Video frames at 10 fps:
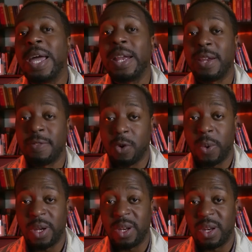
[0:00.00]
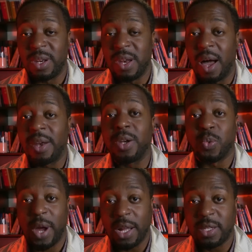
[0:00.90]
end of going
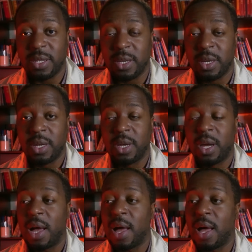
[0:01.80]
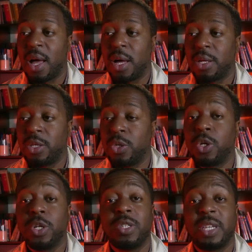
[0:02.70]
non-direct, you
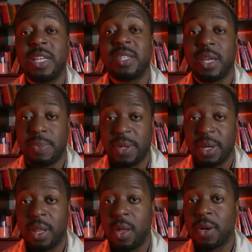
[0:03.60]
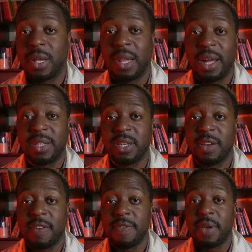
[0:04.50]
could say something along the lines
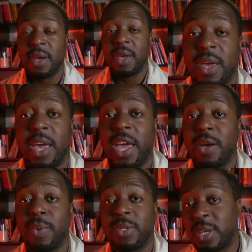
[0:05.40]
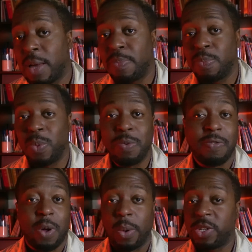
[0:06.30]
of, hey, what's up? We've been
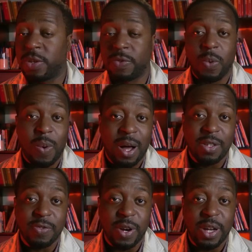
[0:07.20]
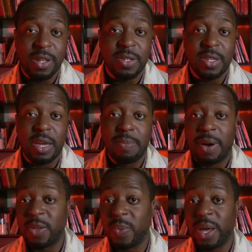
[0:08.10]
following each other for a while as friends. And
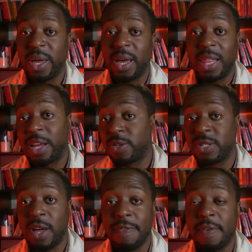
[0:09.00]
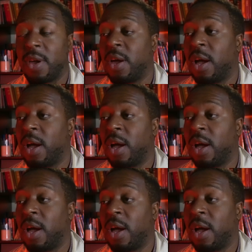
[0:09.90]
by the way, I like your stuff.